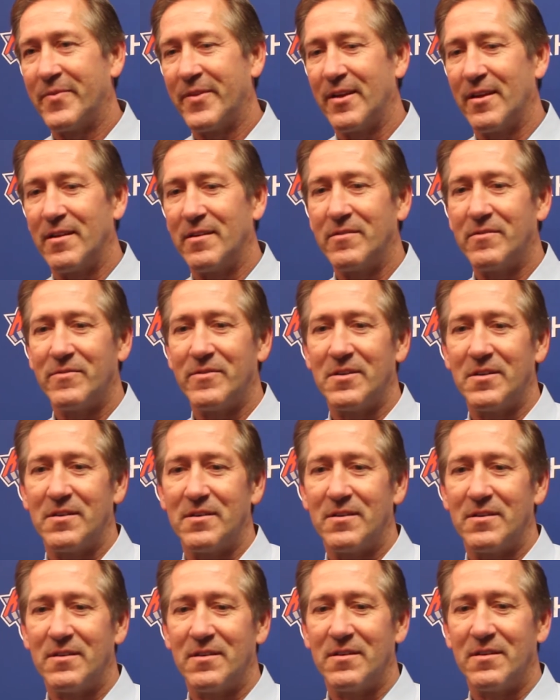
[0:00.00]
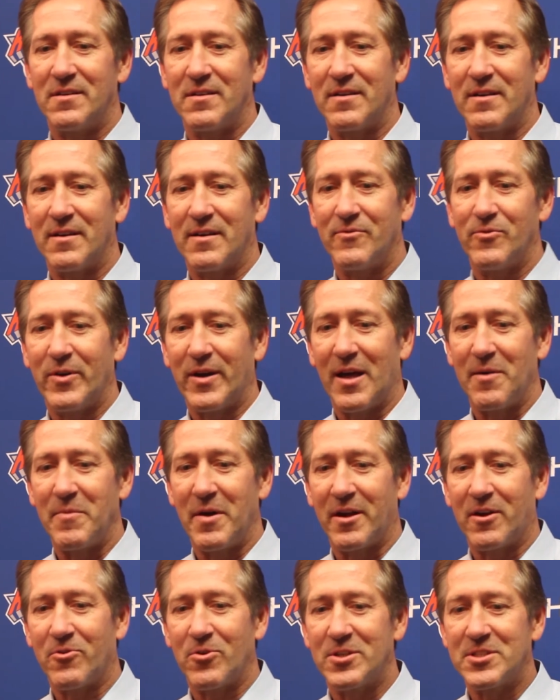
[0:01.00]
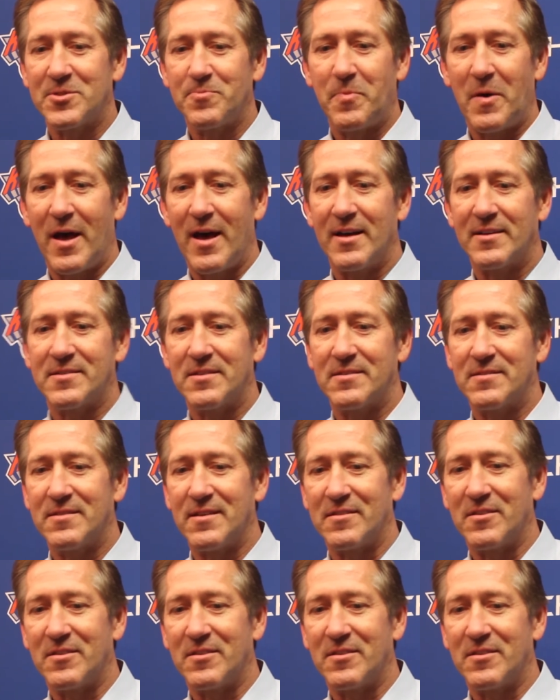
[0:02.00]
You know, we got to make crisp passes.